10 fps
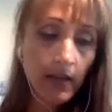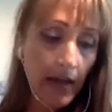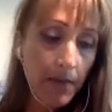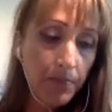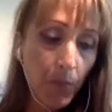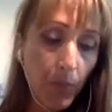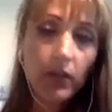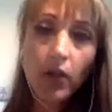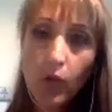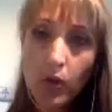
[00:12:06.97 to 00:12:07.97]
But
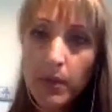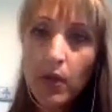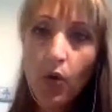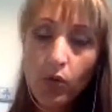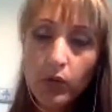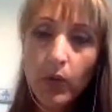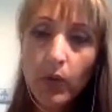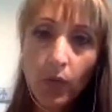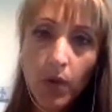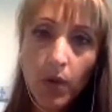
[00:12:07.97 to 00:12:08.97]
lo and behold, when
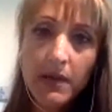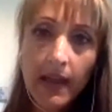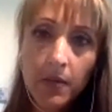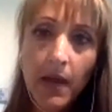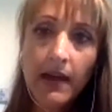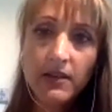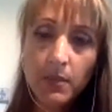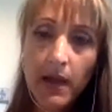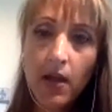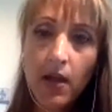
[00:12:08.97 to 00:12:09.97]
the women came back to
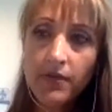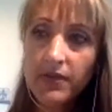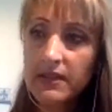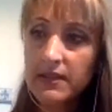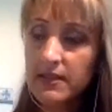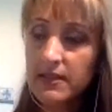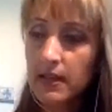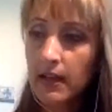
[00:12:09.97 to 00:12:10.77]
my office